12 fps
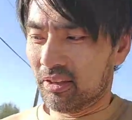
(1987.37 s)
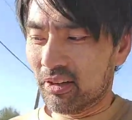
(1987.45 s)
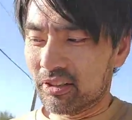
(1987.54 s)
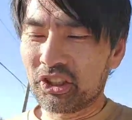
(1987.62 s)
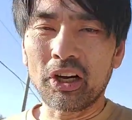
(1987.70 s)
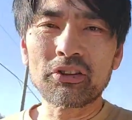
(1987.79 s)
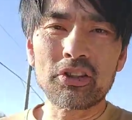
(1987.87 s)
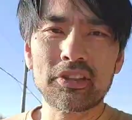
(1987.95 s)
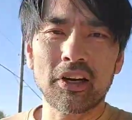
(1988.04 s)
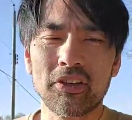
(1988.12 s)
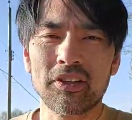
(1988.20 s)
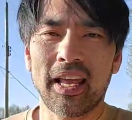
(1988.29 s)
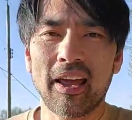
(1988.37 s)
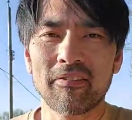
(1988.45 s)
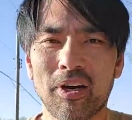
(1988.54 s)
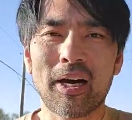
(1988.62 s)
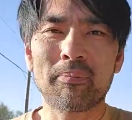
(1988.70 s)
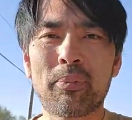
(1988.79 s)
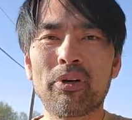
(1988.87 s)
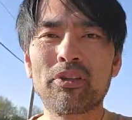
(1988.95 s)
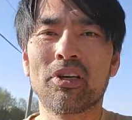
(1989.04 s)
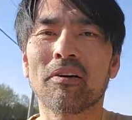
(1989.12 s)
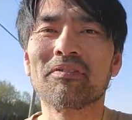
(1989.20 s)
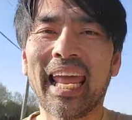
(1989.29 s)
There are shelters out there that have
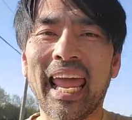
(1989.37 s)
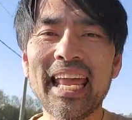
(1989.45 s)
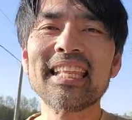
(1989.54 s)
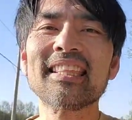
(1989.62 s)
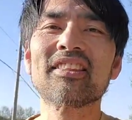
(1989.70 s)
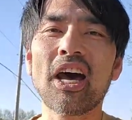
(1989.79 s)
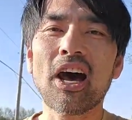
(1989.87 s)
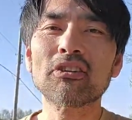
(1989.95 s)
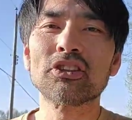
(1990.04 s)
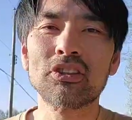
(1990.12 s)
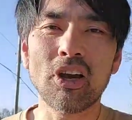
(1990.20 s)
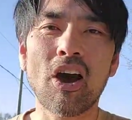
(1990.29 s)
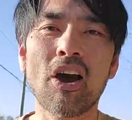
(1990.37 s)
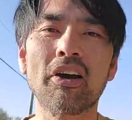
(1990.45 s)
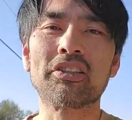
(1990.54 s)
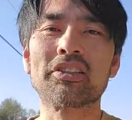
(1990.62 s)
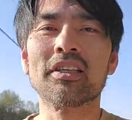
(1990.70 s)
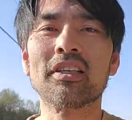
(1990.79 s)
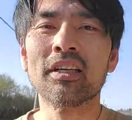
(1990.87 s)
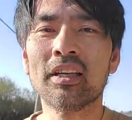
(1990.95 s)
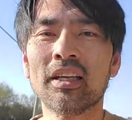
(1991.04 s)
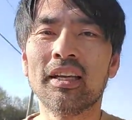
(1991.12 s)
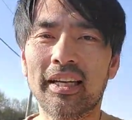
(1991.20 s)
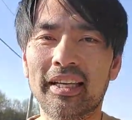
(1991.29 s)
upwards of 10,000 dogs
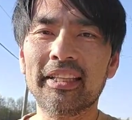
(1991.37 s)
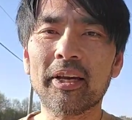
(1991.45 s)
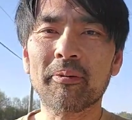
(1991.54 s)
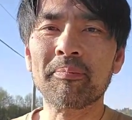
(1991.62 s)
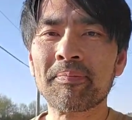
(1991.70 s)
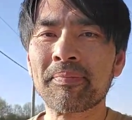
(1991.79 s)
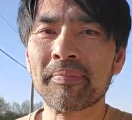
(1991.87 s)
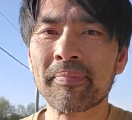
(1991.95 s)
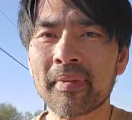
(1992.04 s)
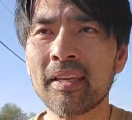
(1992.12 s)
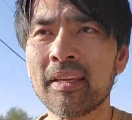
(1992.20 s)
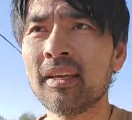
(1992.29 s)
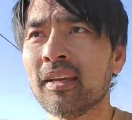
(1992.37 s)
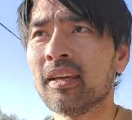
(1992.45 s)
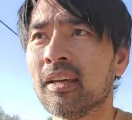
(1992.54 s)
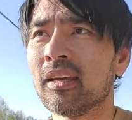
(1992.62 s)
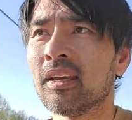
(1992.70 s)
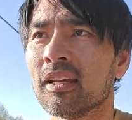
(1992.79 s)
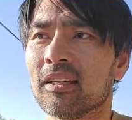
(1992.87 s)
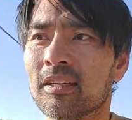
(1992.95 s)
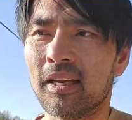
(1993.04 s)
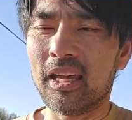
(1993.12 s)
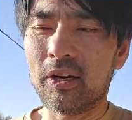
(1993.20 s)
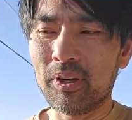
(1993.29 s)
in them.
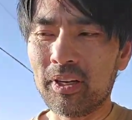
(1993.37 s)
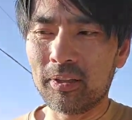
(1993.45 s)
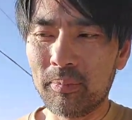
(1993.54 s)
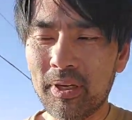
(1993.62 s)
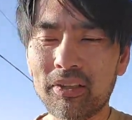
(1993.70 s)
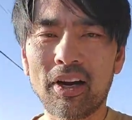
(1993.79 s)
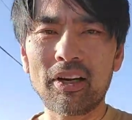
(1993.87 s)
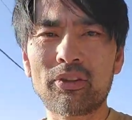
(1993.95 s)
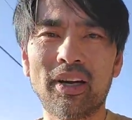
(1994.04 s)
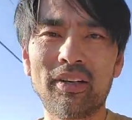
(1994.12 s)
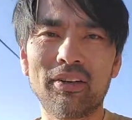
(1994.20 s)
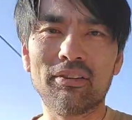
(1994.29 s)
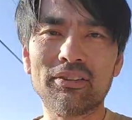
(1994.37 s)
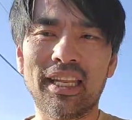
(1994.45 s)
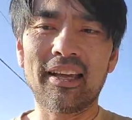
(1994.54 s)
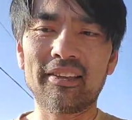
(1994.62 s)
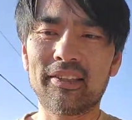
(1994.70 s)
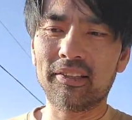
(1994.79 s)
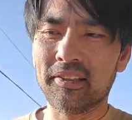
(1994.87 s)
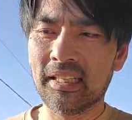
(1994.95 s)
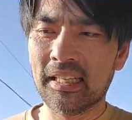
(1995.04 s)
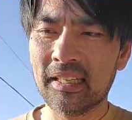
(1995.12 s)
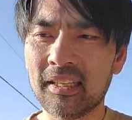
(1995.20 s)
Anyone in the meat dog trade knows that too.